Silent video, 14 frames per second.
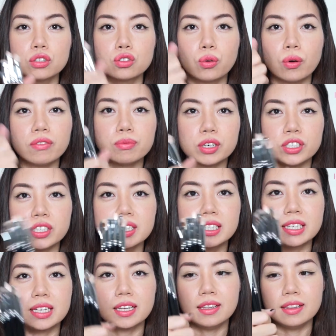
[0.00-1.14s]
12
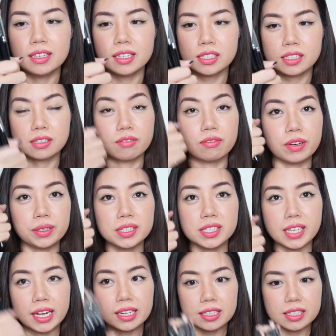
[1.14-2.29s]
brushes in this very
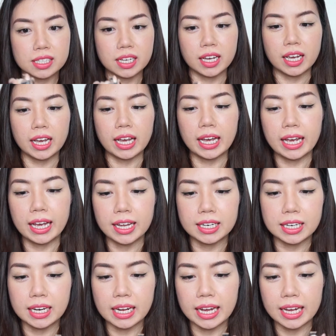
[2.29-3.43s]
set, and
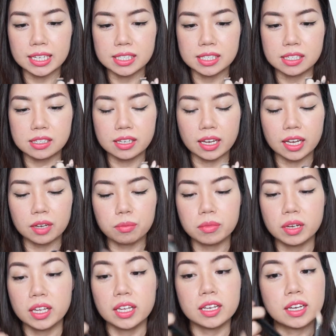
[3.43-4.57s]
it has the same
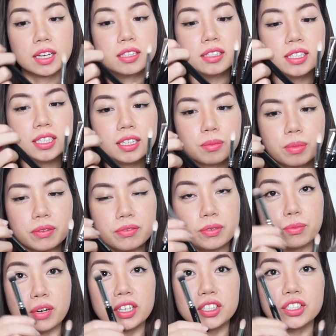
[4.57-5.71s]
concealer buffer
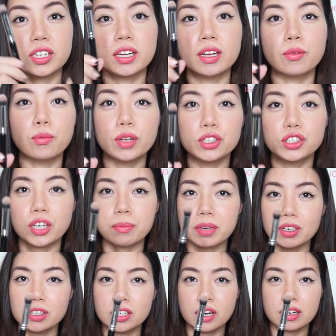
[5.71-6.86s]
brush. which I'm
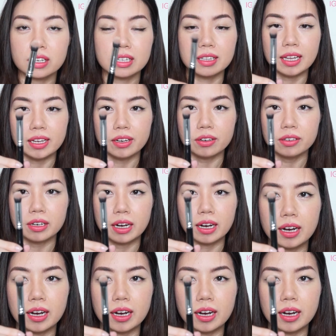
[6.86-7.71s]
going to talk later.